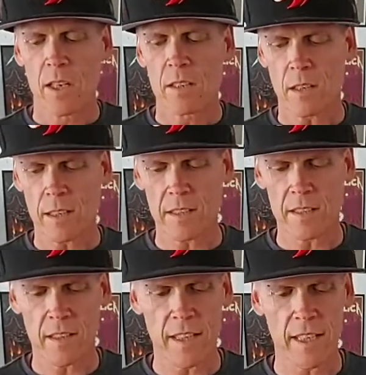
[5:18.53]

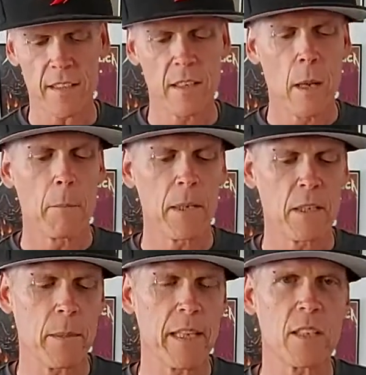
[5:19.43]
listen to this. But
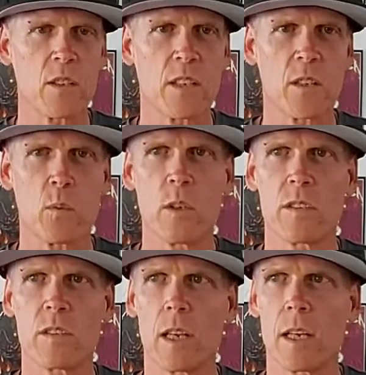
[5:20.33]
to me, this
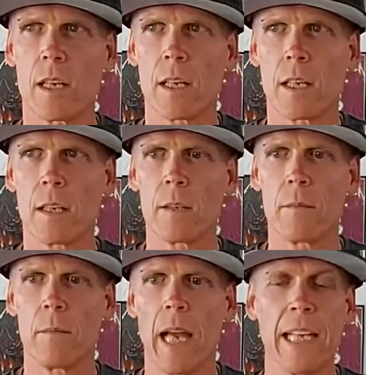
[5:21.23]
was
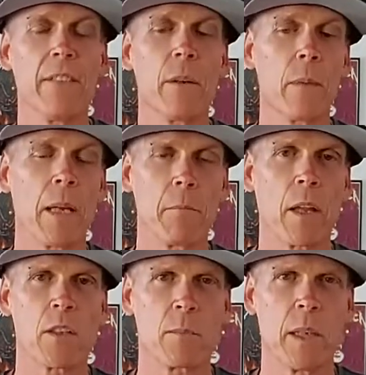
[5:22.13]
and
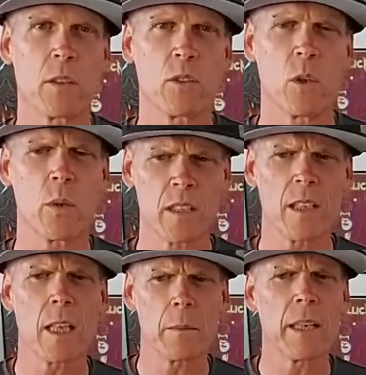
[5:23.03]
Mother's Milk too was a
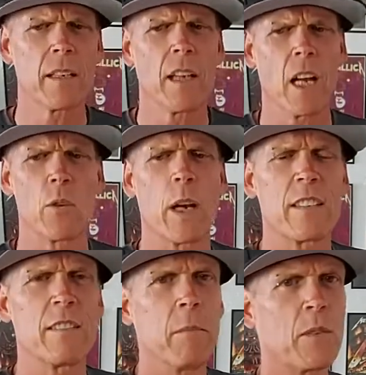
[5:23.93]
little bit
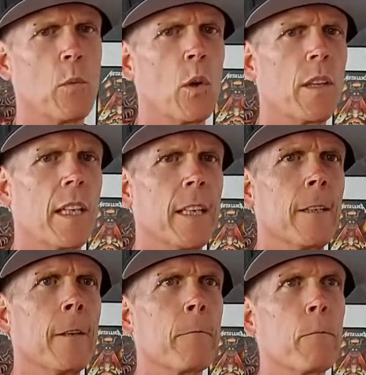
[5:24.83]
aggressive, much more than